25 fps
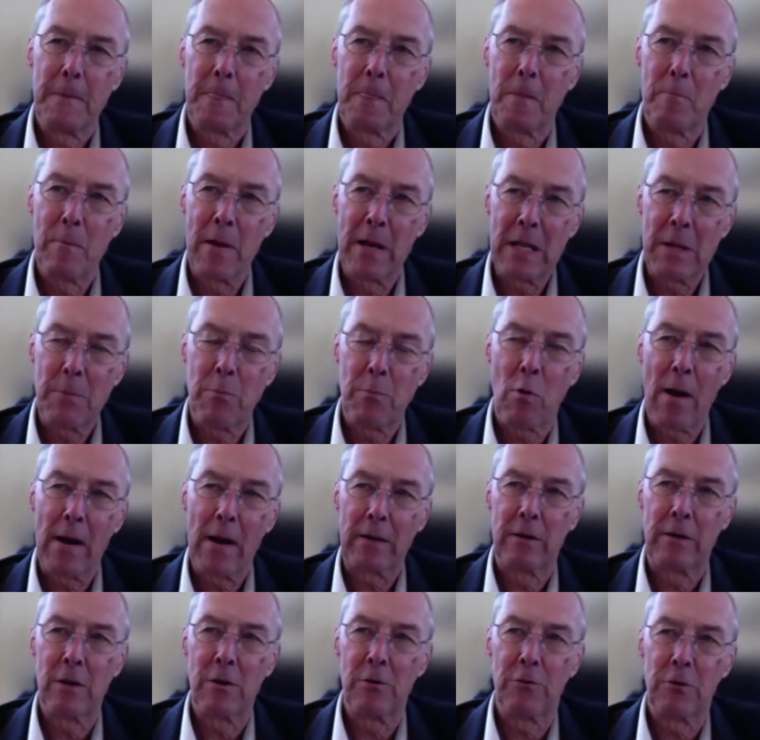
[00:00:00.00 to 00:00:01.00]
many
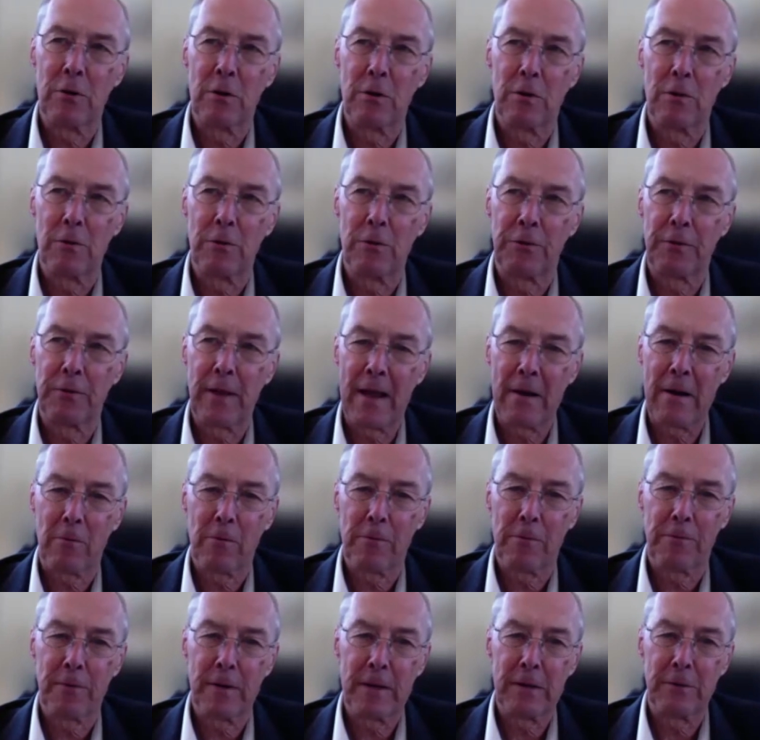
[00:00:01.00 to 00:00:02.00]
practitioners
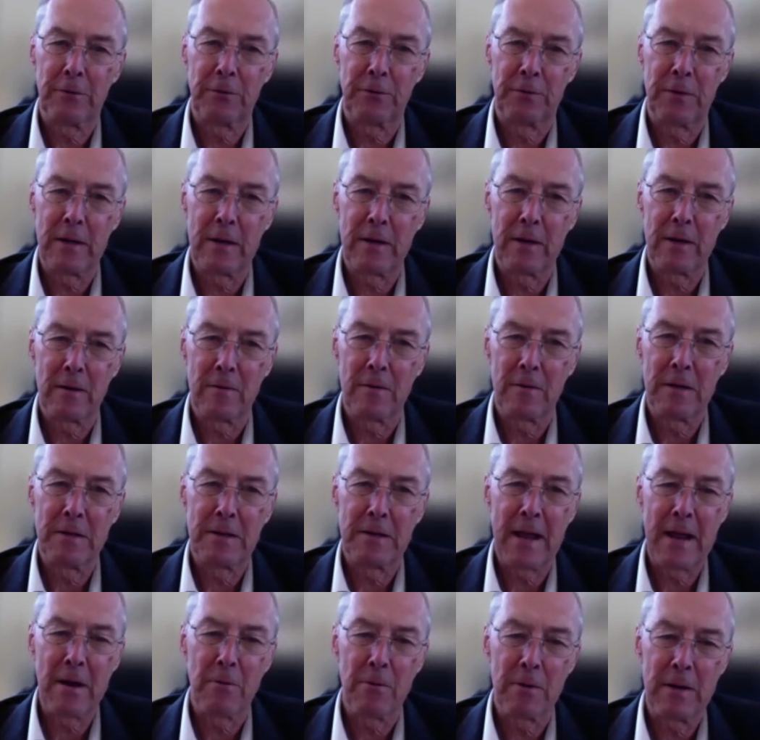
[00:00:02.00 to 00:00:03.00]
sacrificed their
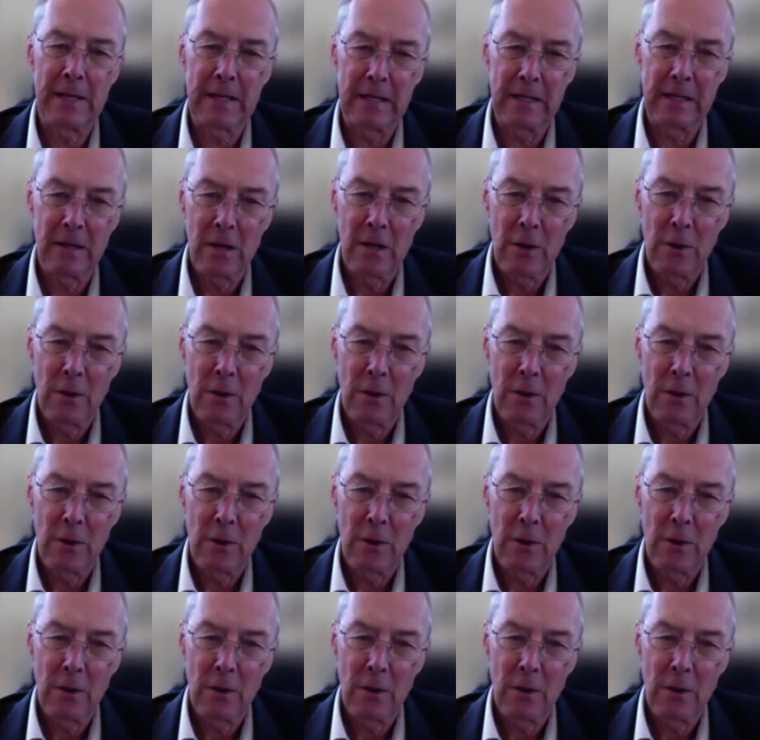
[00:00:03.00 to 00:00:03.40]
integrity